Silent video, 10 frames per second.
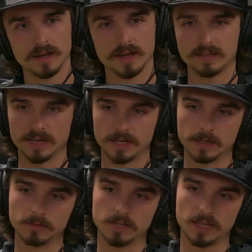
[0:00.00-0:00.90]
And
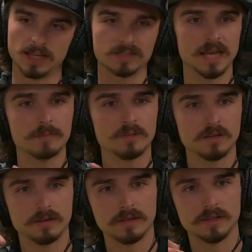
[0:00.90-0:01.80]
then they like taped
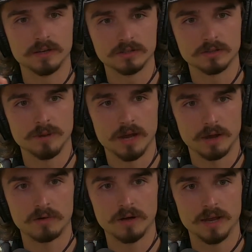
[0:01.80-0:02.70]
it in there
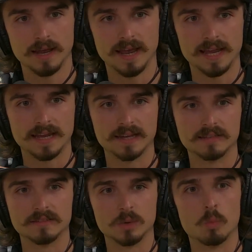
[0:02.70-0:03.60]
somehow
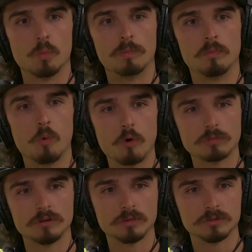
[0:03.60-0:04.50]
and they
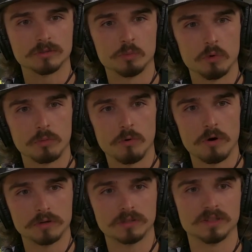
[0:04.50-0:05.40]
warmed it up with some warm
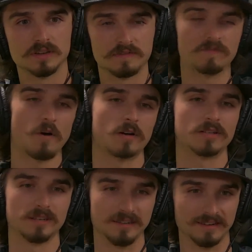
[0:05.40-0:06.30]
water and then they
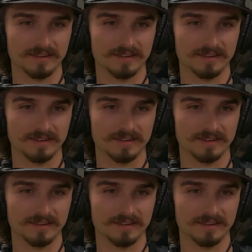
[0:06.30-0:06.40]
fucked it.